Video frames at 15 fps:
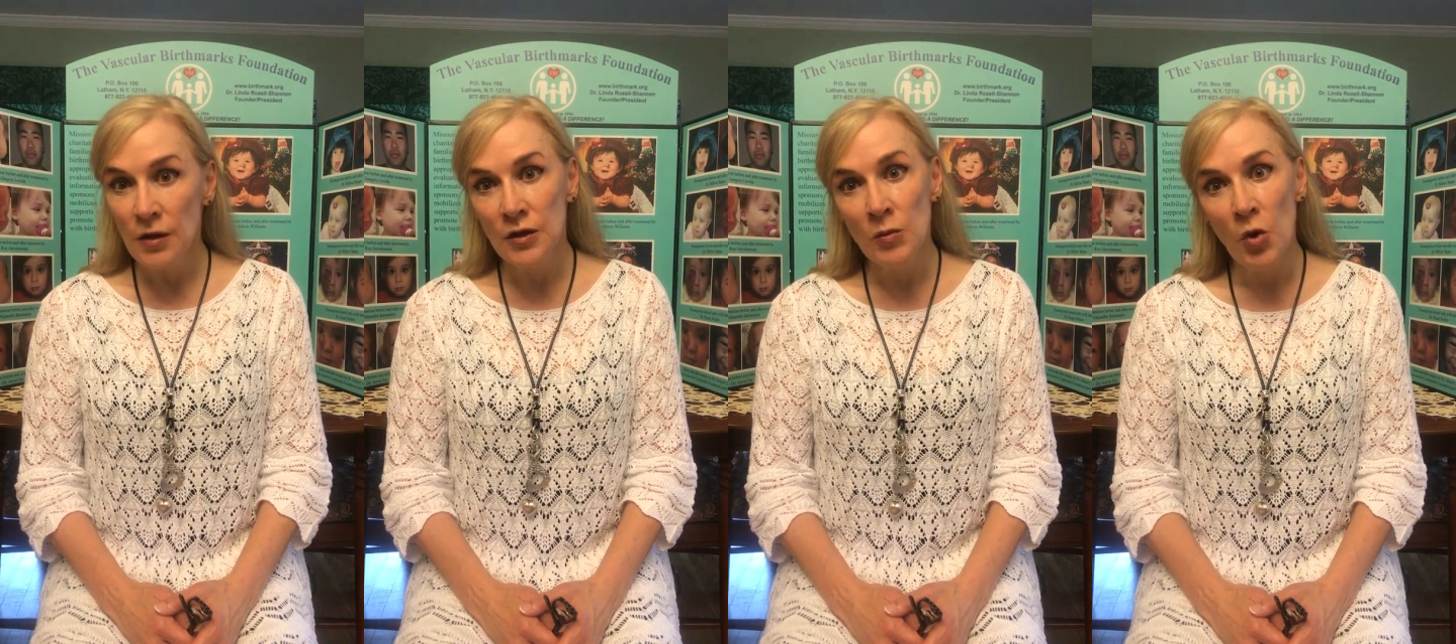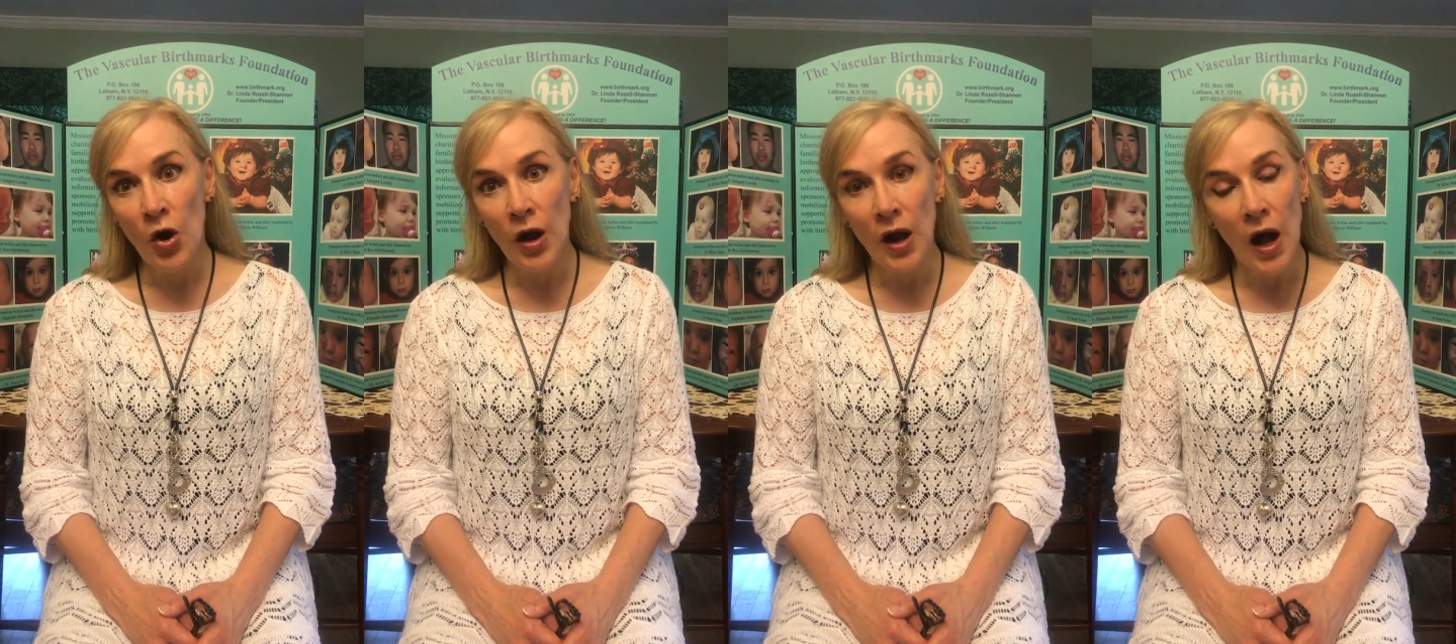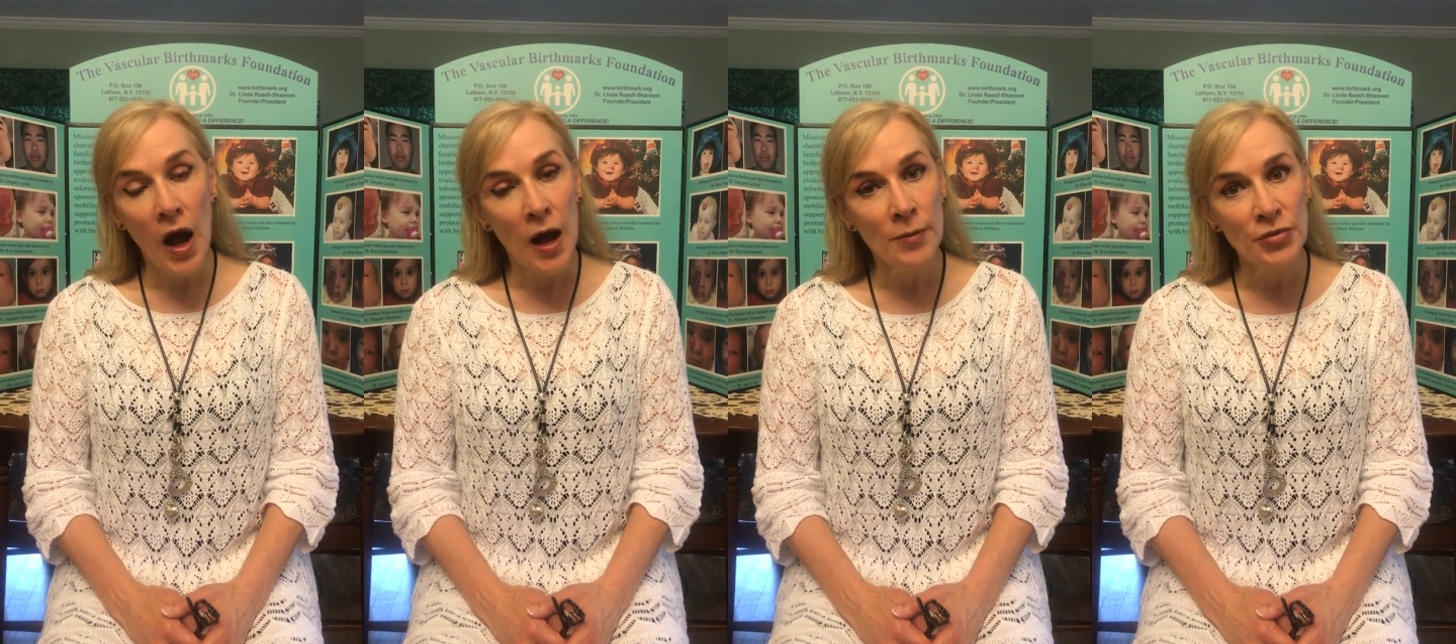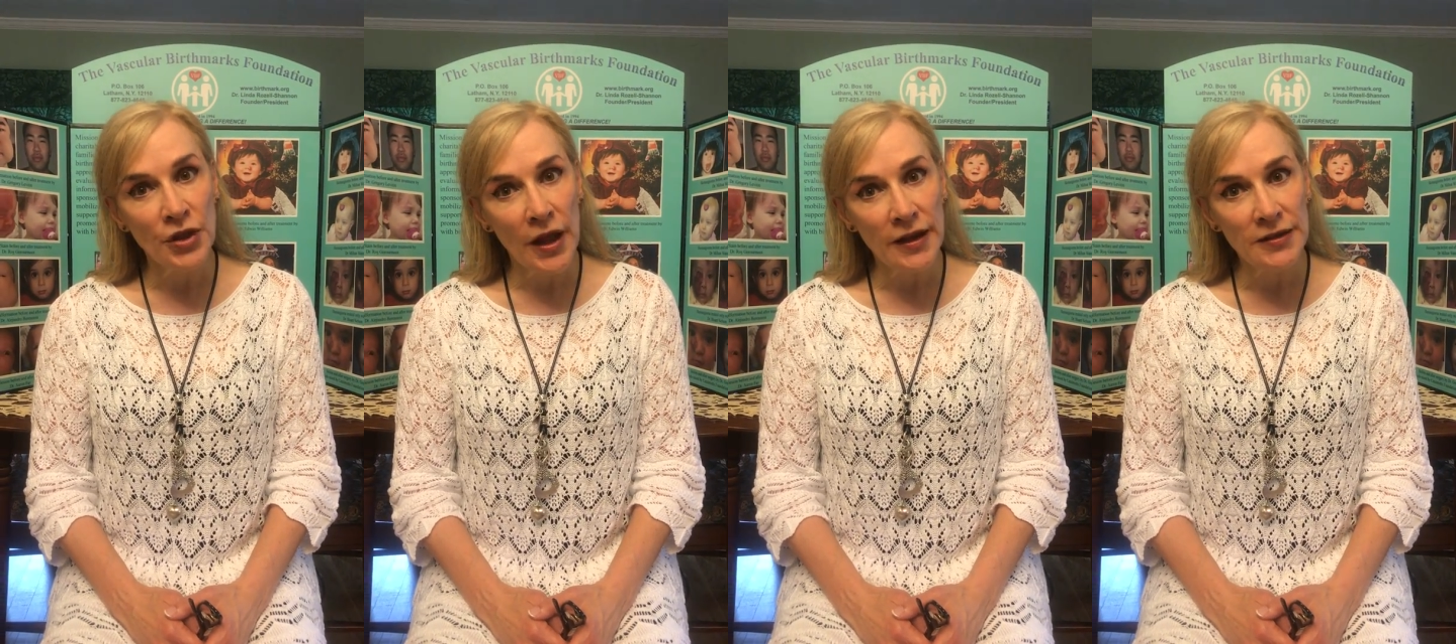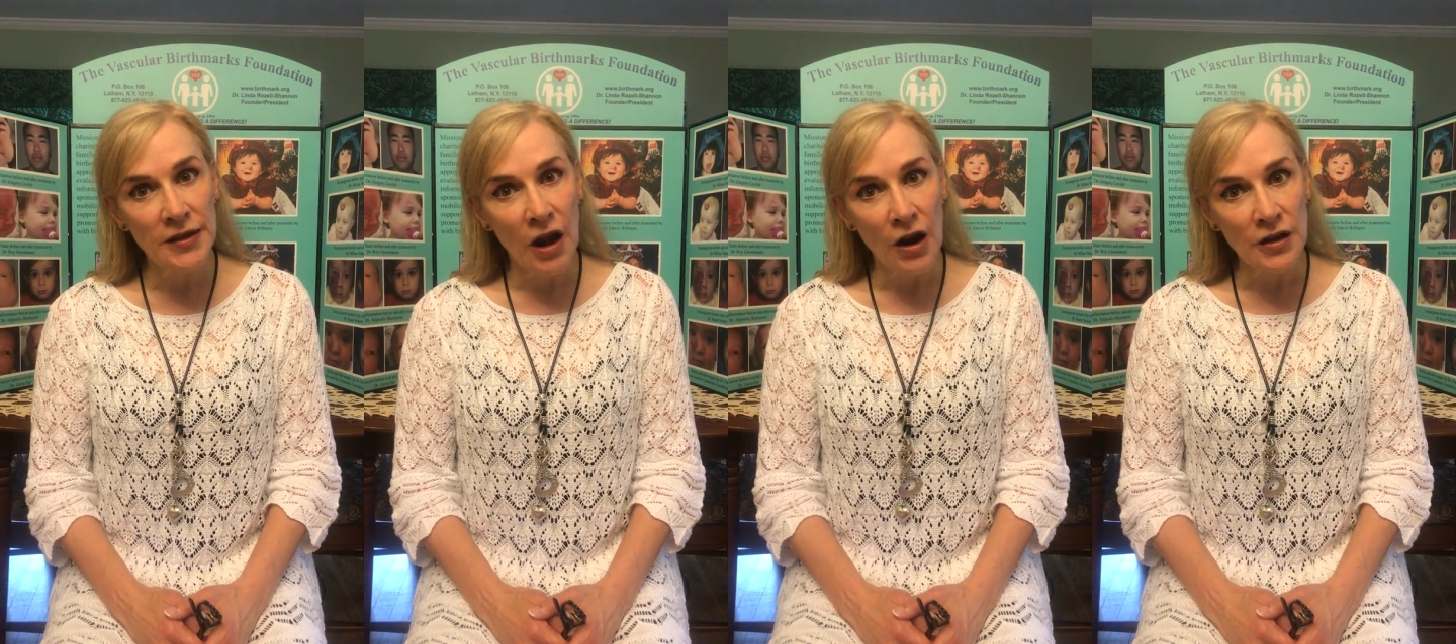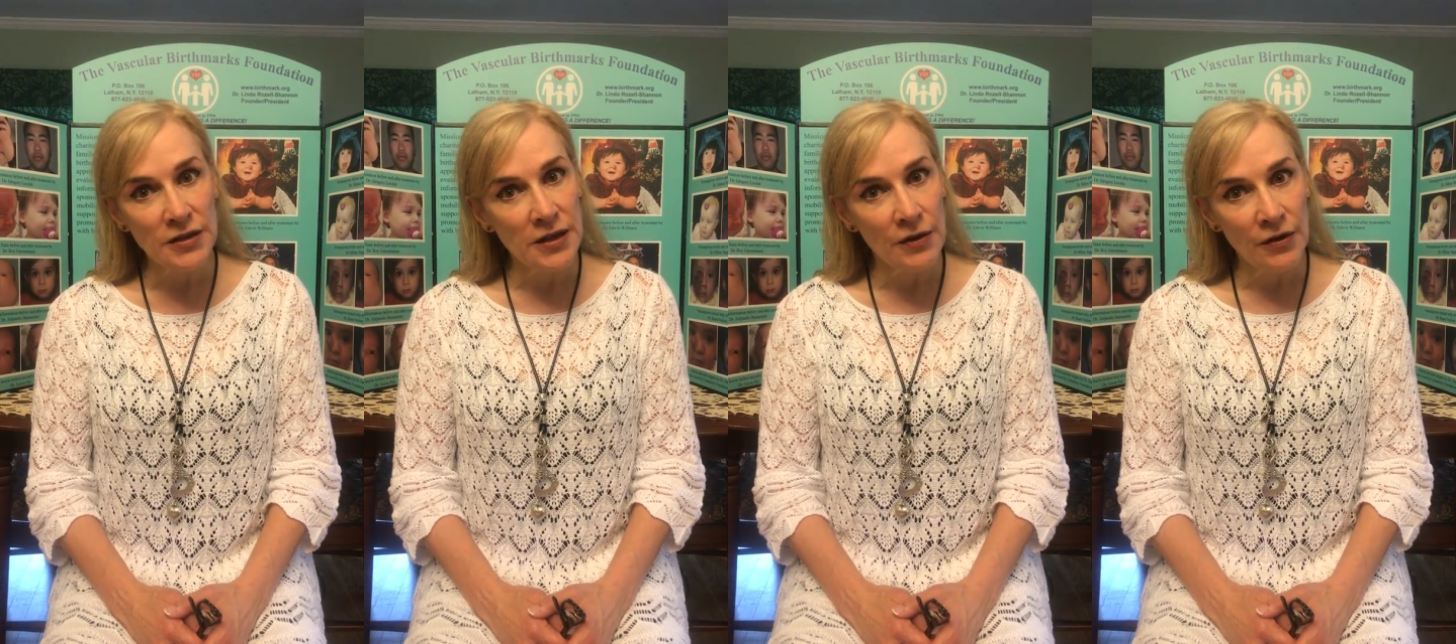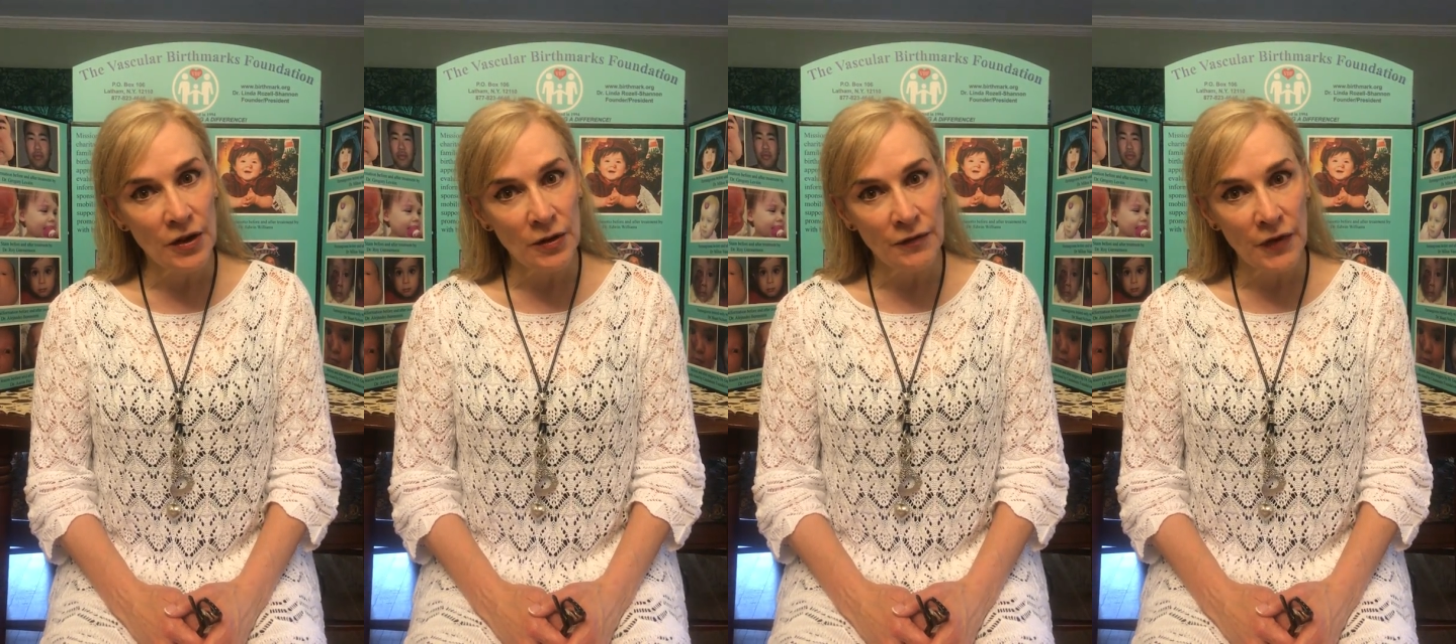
The more complex arterial